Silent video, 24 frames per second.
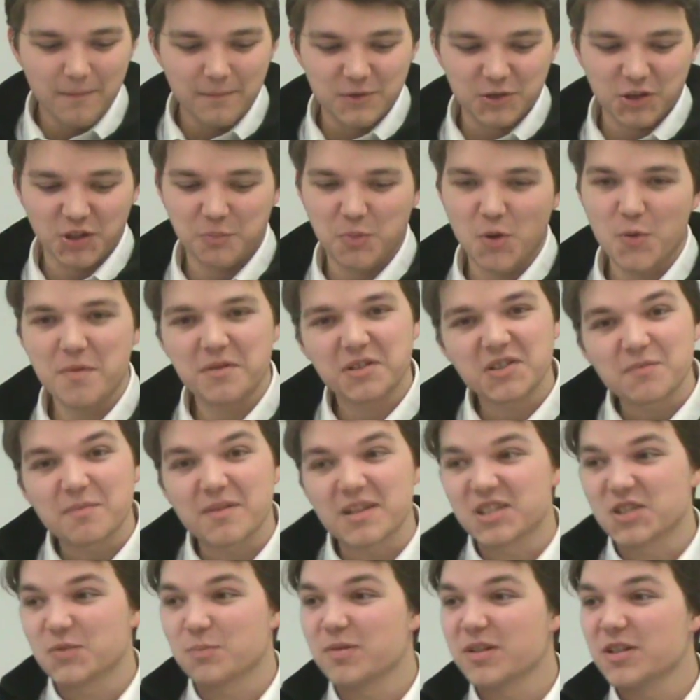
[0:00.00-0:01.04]
So the purpose of
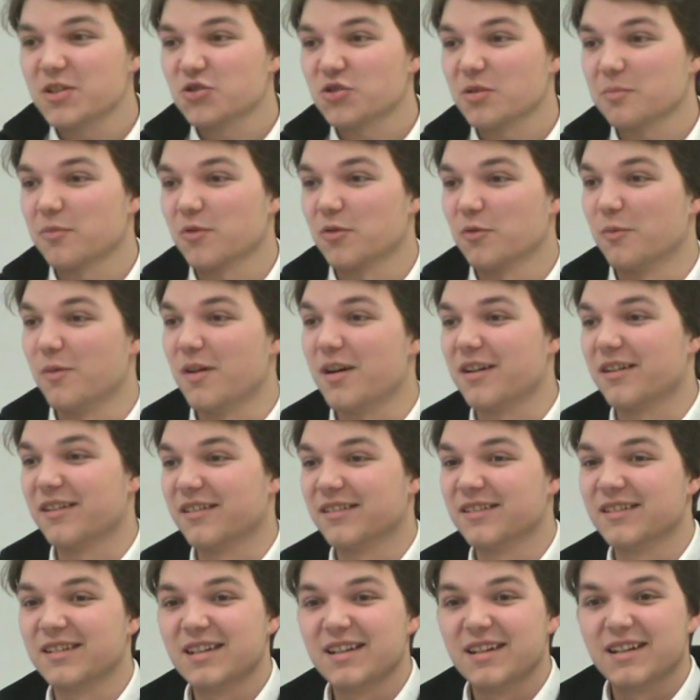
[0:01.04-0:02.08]
my speech, number
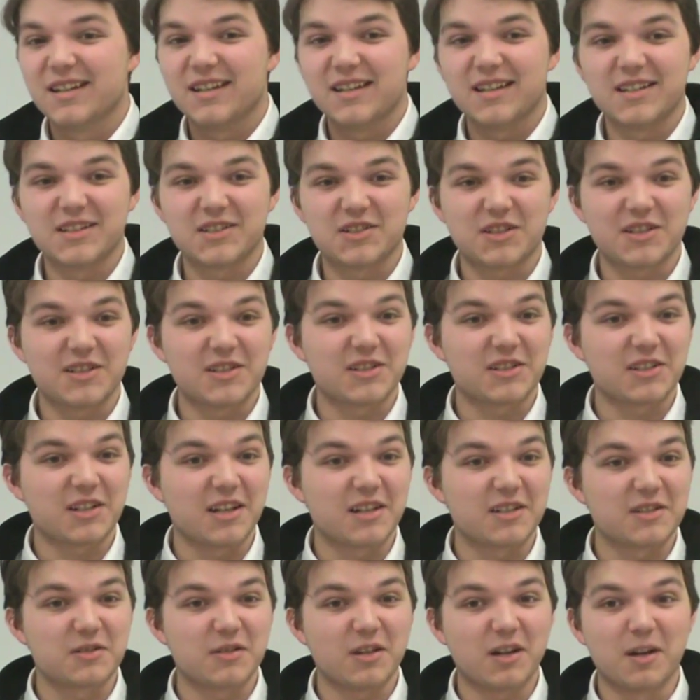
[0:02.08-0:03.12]
one, is to
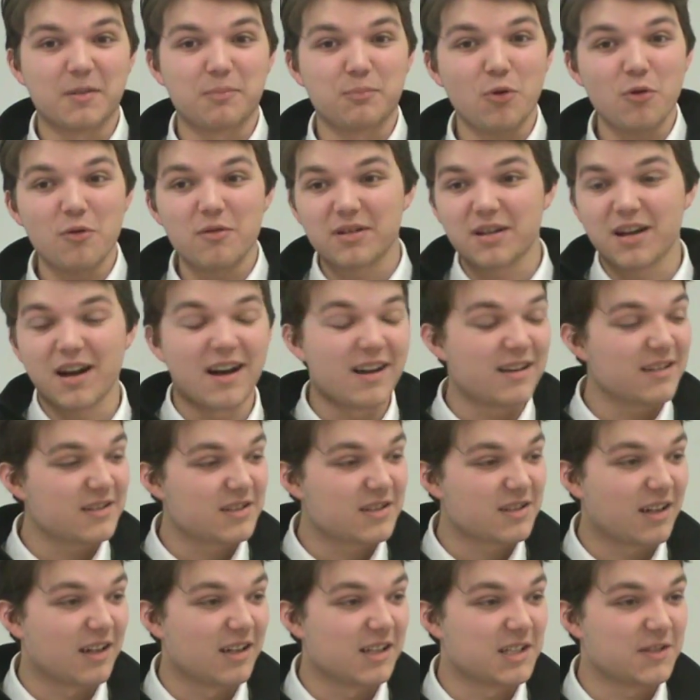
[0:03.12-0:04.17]
discuss pro and con
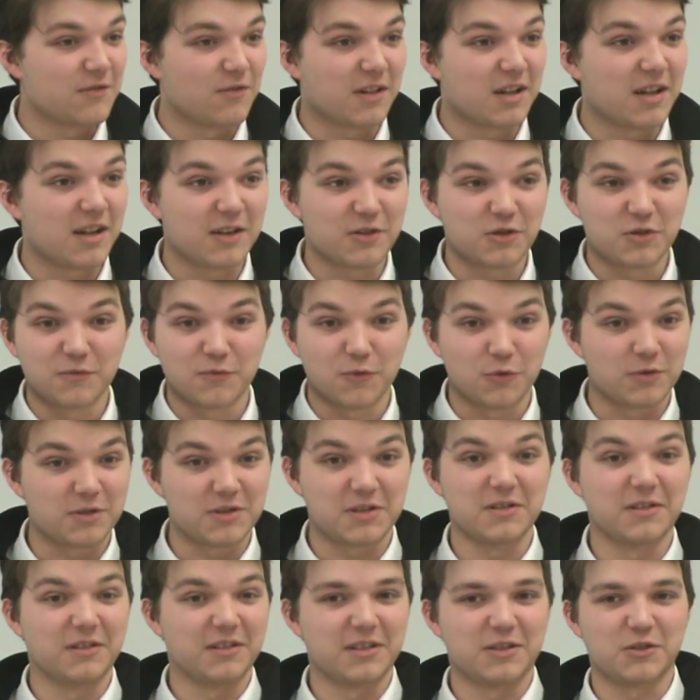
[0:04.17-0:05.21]
sides of a
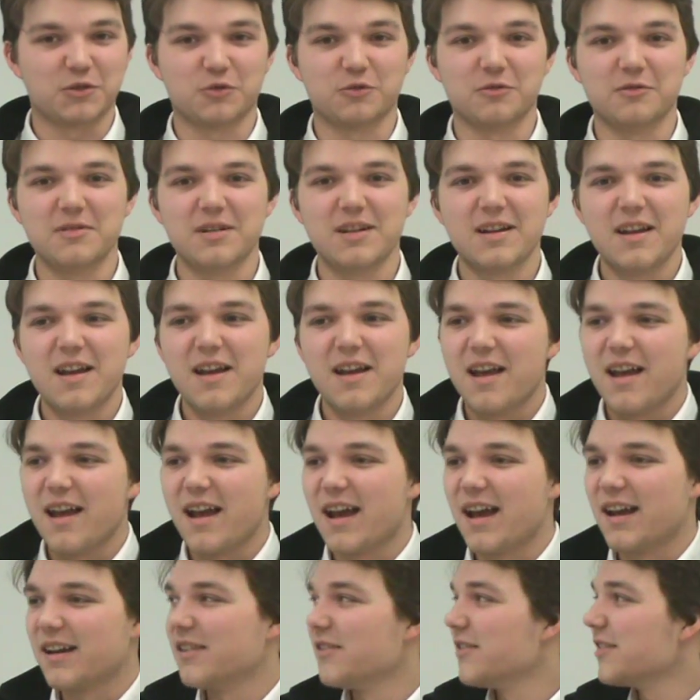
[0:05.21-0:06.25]
controversial issue,
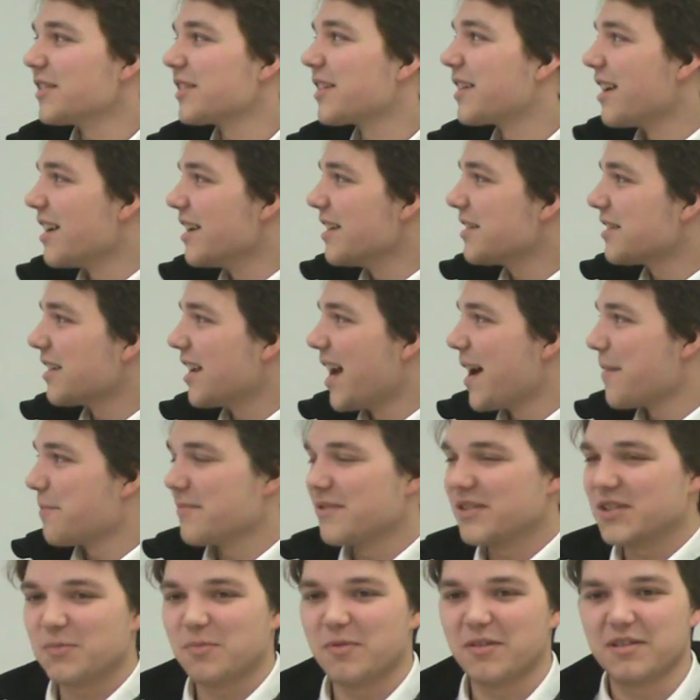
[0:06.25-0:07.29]
and in this case, it
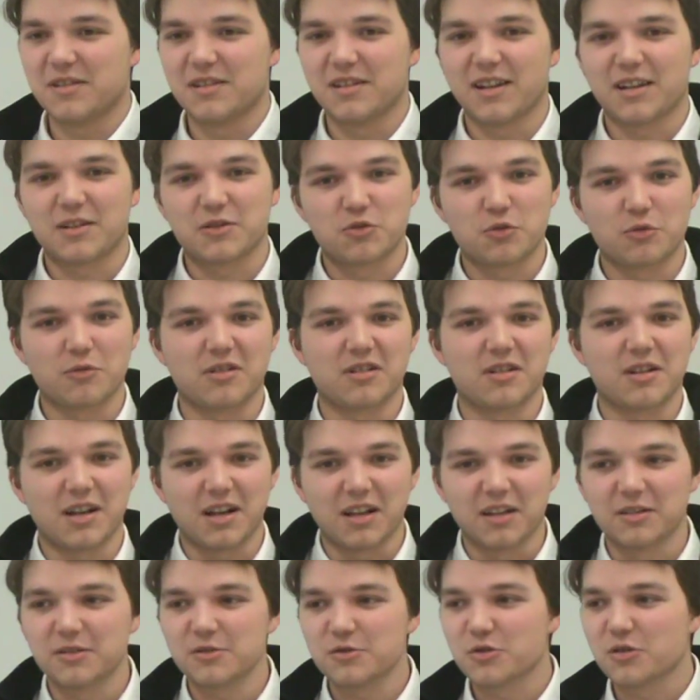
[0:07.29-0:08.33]
happens to be the Electoral
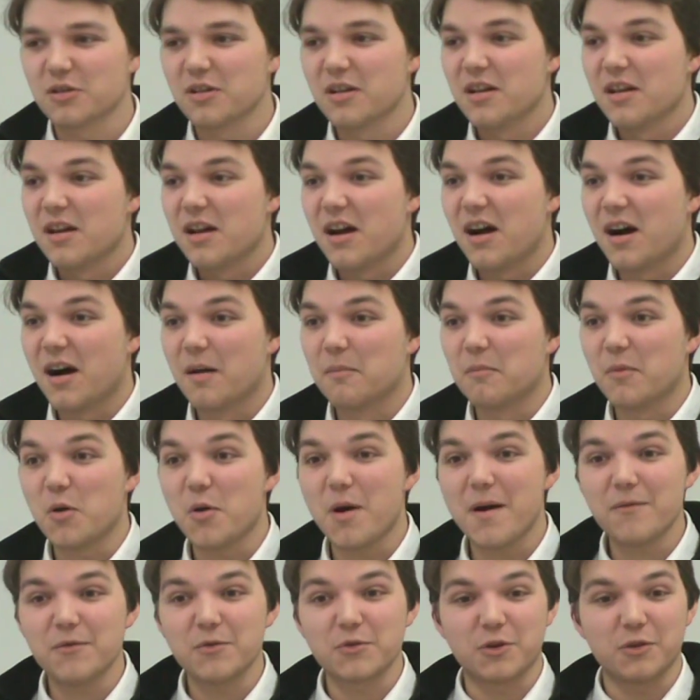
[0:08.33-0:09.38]
College.
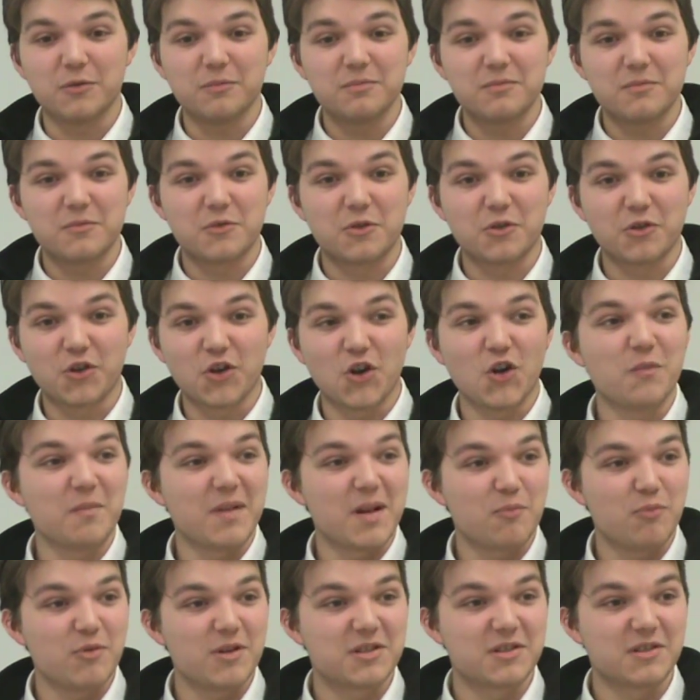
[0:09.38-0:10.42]
However, though, the goal of
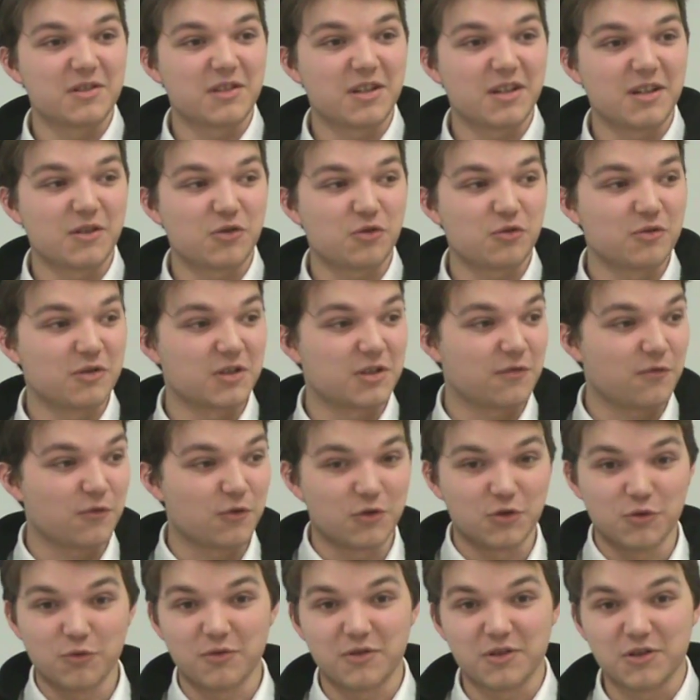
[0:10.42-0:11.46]
my presentation is for
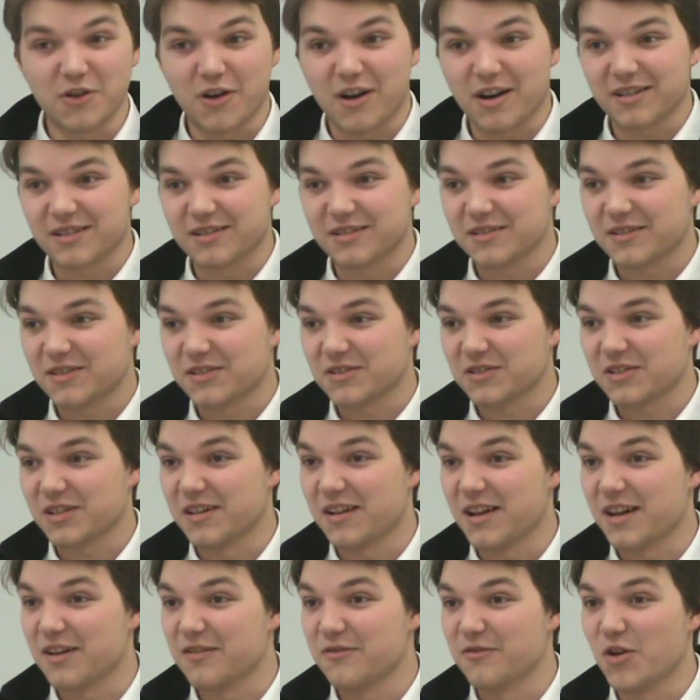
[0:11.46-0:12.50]
you, the audience, to
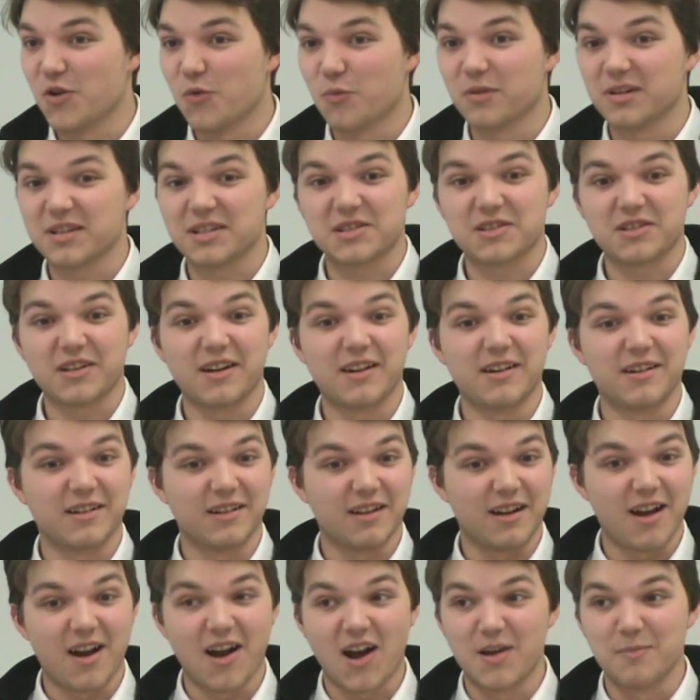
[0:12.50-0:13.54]
not know what side
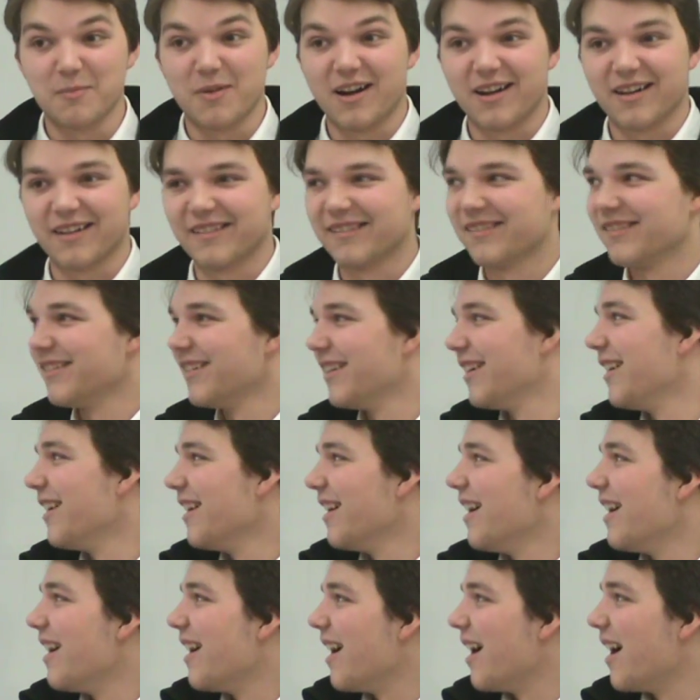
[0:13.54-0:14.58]
I'm
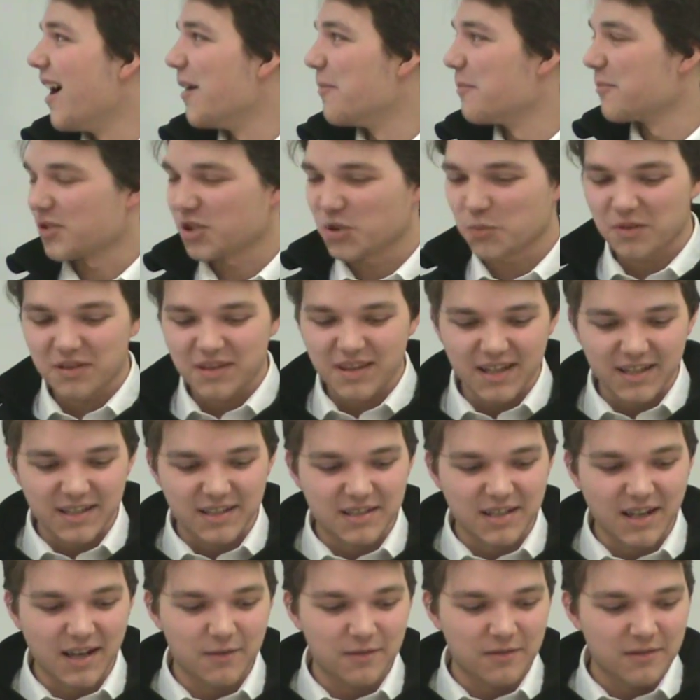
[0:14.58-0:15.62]
on. So with that
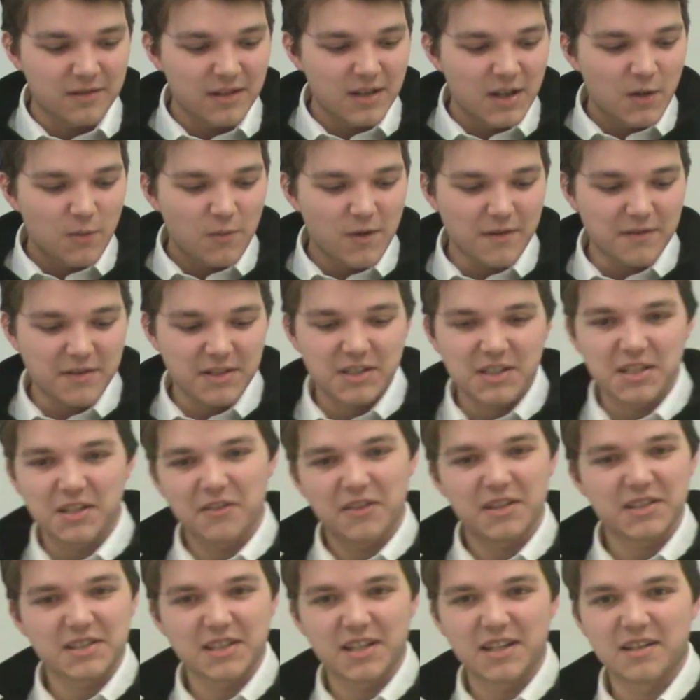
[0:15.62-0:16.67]
said, we have to
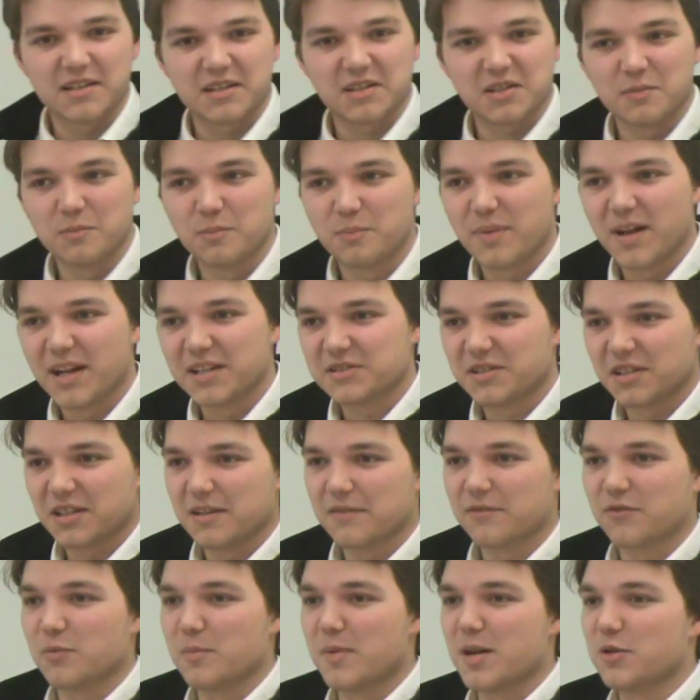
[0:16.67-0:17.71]
synthesize some basic
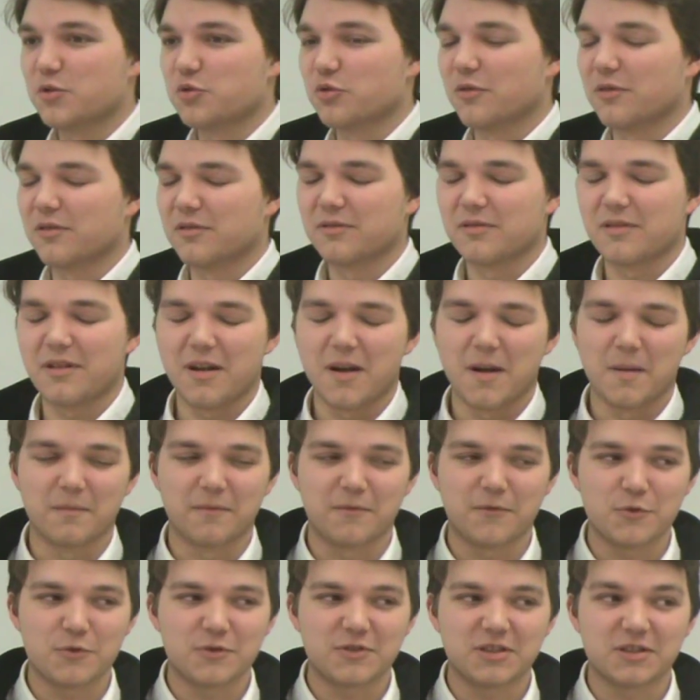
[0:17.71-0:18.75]
information.
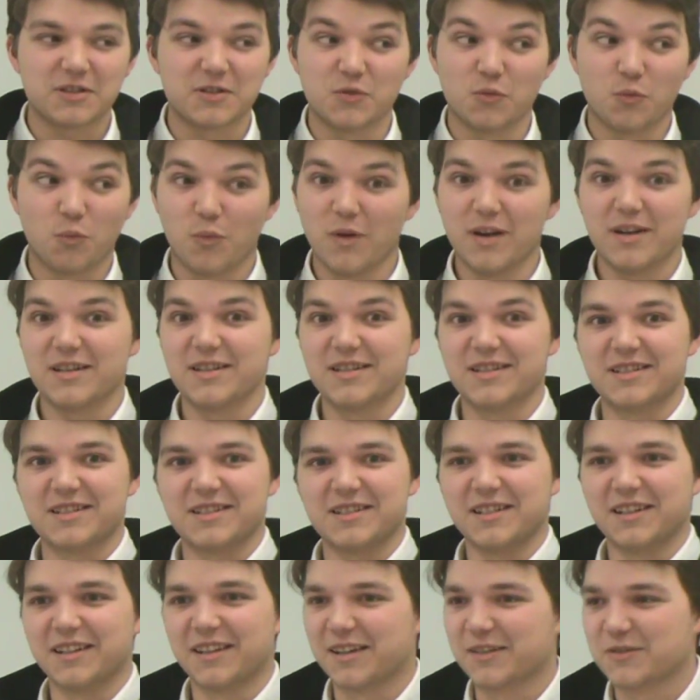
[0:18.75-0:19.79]
Firstly, what is
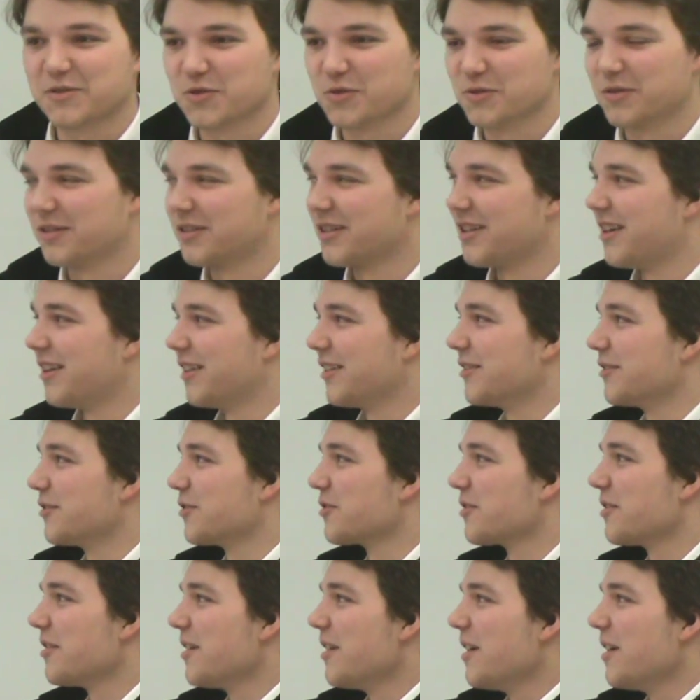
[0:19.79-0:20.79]
the Electoral College?